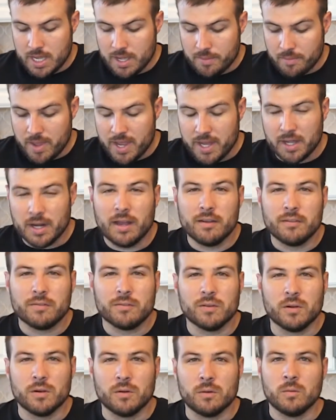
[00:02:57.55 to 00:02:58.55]
made up
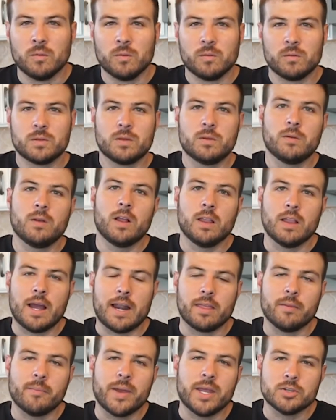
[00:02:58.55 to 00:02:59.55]
for a lot
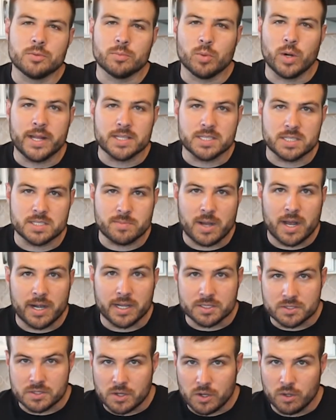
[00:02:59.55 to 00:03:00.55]
of the major brands of
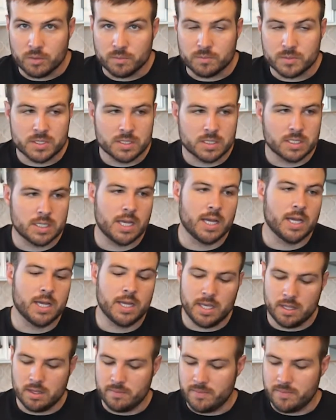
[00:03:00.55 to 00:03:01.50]
spotting scopes and the